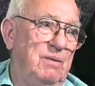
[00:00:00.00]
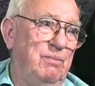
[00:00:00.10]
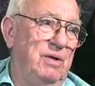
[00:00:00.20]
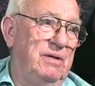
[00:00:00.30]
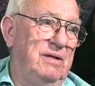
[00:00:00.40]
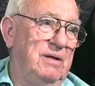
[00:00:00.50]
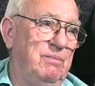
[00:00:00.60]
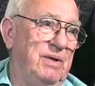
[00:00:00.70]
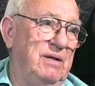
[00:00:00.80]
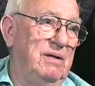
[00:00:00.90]
building a
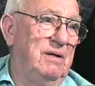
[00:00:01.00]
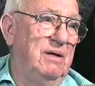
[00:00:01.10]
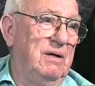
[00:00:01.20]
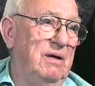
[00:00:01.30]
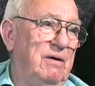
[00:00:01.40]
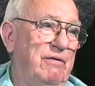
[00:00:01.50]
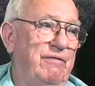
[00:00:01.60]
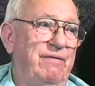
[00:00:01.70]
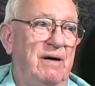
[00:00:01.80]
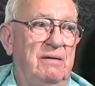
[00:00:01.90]
big
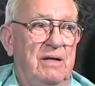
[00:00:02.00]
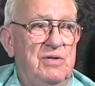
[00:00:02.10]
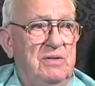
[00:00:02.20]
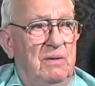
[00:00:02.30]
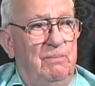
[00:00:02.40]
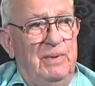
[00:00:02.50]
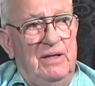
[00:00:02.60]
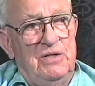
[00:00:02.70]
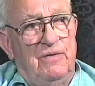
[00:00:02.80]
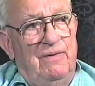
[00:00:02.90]
foundation, the
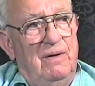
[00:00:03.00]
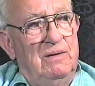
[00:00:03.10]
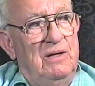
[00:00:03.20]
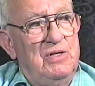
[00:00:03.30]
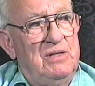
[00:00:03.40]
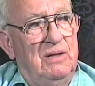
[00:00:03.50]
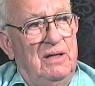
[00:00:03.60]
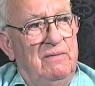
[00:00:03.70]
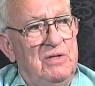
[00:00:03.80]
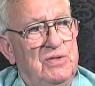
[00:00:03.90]
biggest foundation I
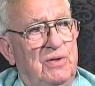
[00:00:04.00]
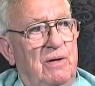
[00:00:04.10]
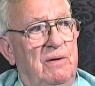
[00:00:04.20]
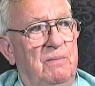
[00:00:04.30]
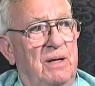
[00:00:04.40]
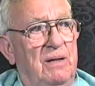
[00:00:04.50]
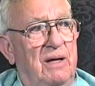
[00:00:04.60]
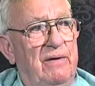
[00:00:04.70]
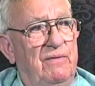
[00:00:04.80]
ever saw in my life.